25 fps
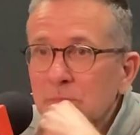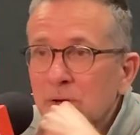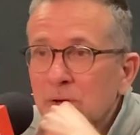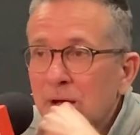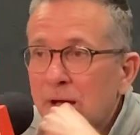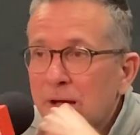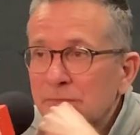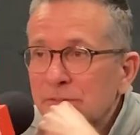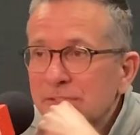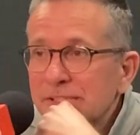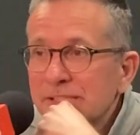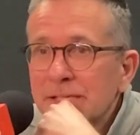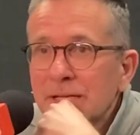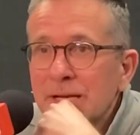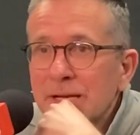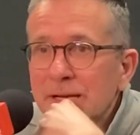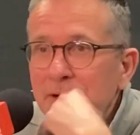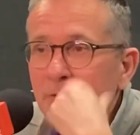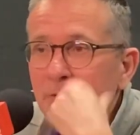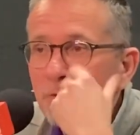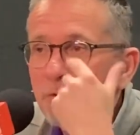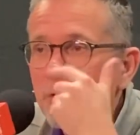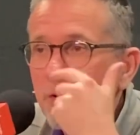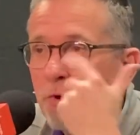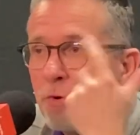obviously got
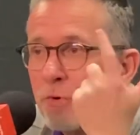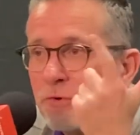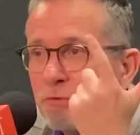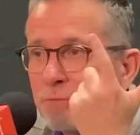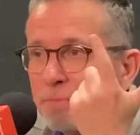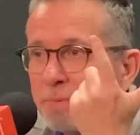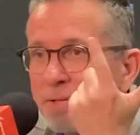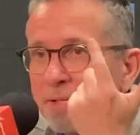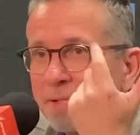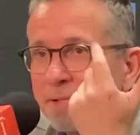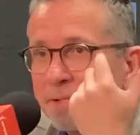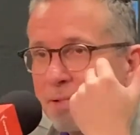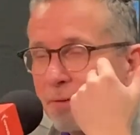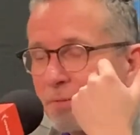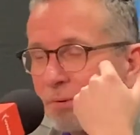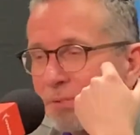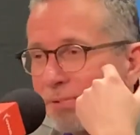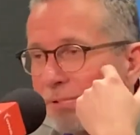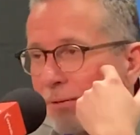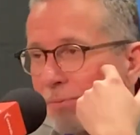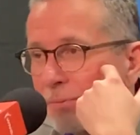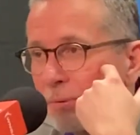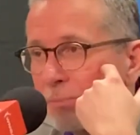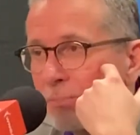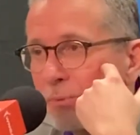out-coached because I
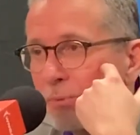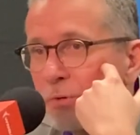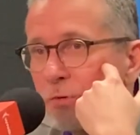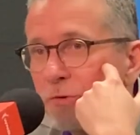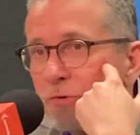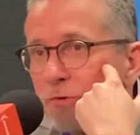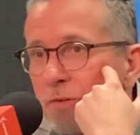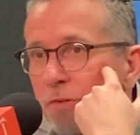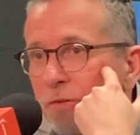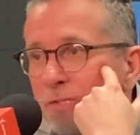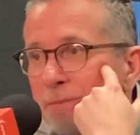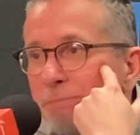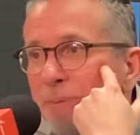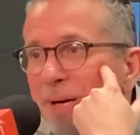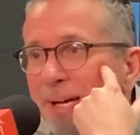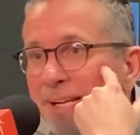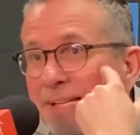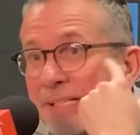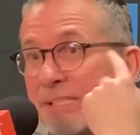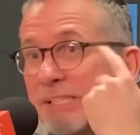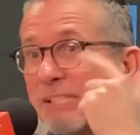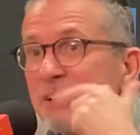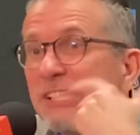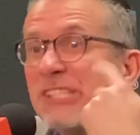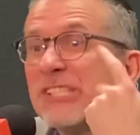wasn't able to push those
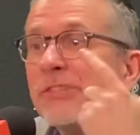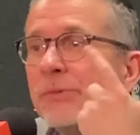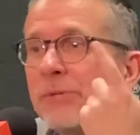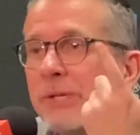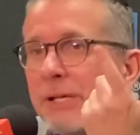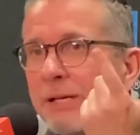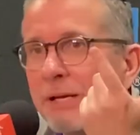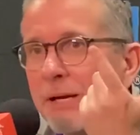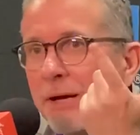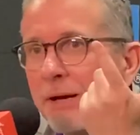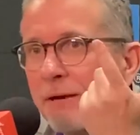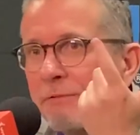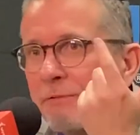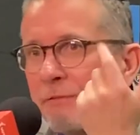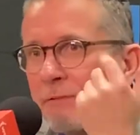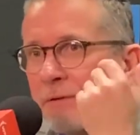buttons soon enough.